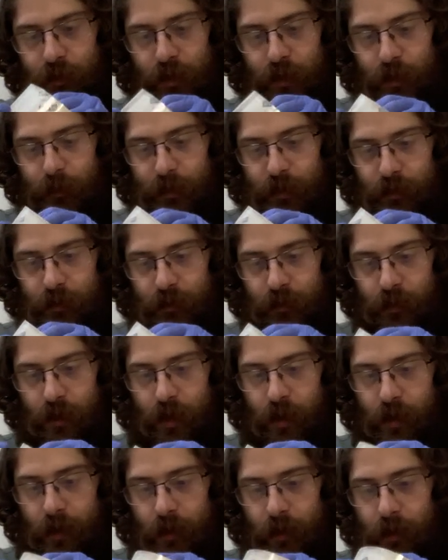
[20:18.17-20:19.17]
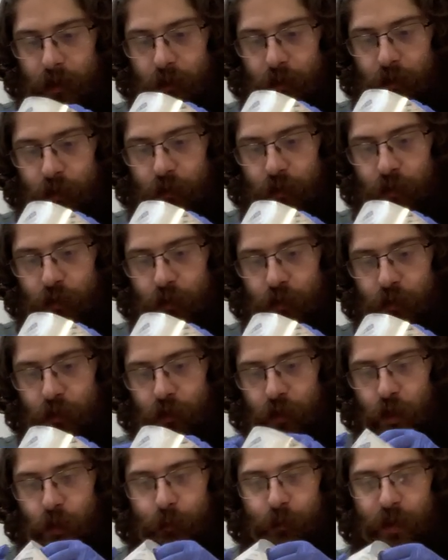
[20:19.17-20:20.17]
Come on.
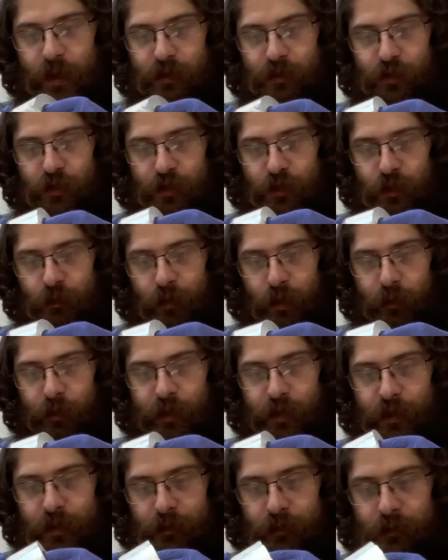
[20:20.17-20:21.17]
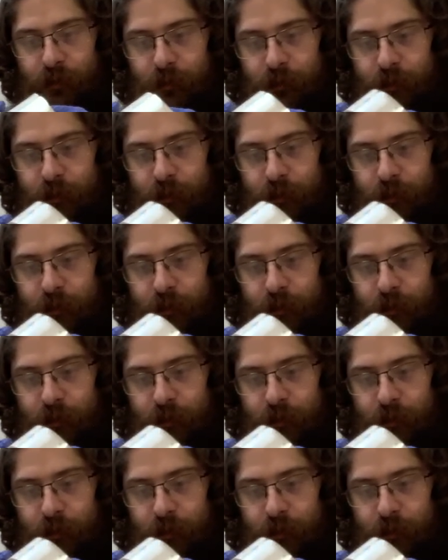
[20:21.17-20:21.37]
Nope, that's just a bubble in it.